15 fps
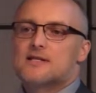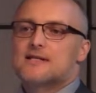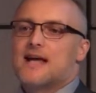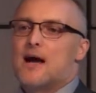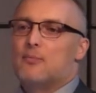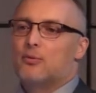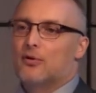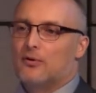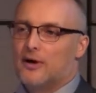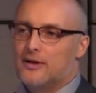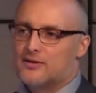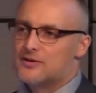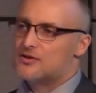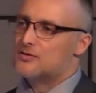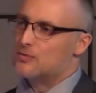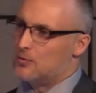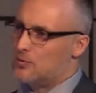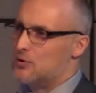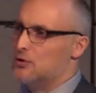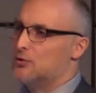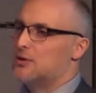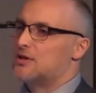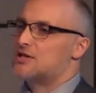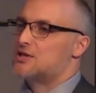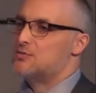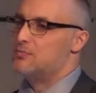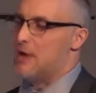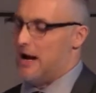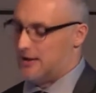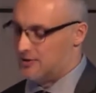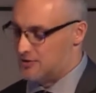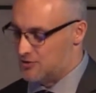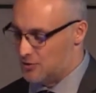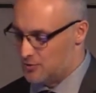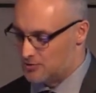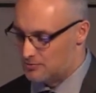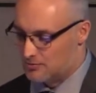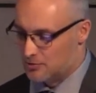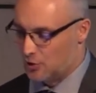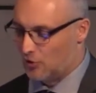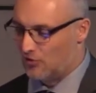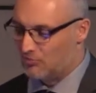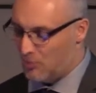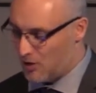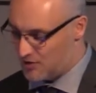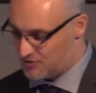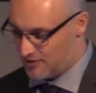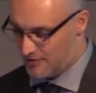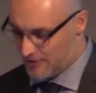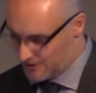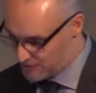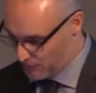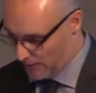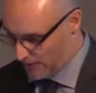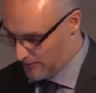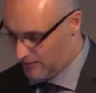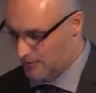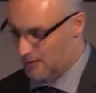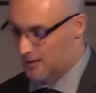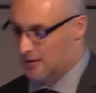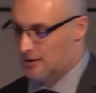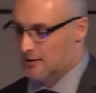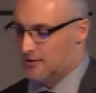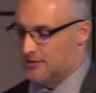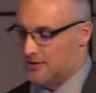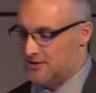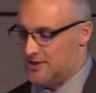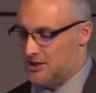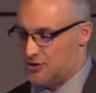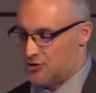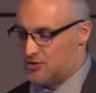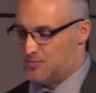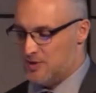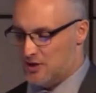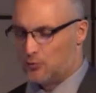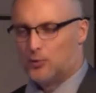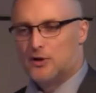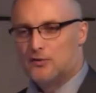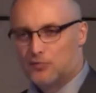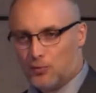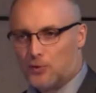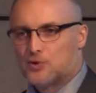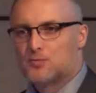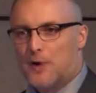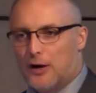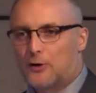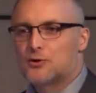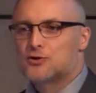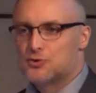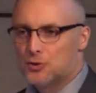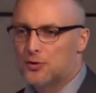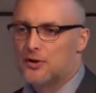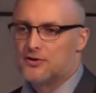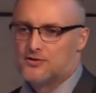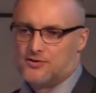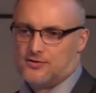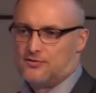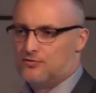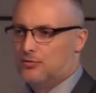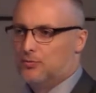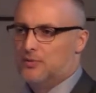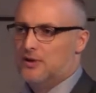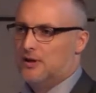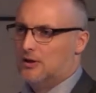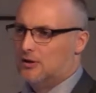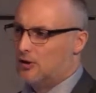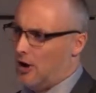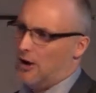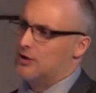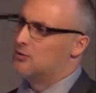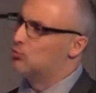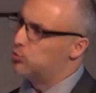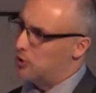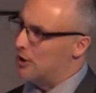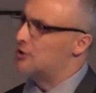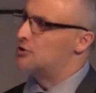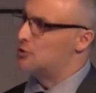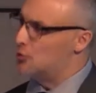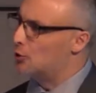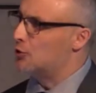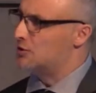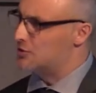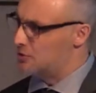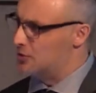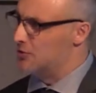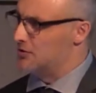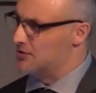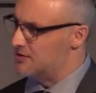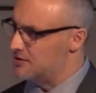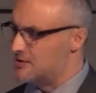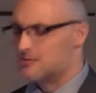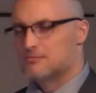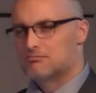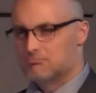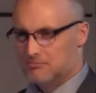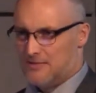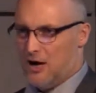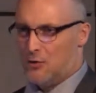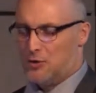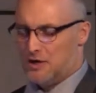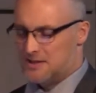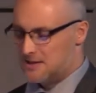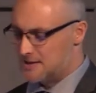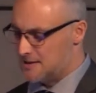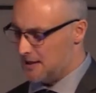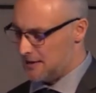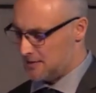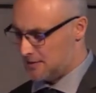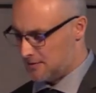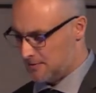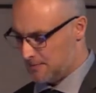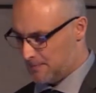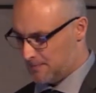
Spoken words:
example, right? This is what you'd expect. There's no curveballs on this one. The teacher is being reinforced by her students for being kind and polite to her students. How nice is this?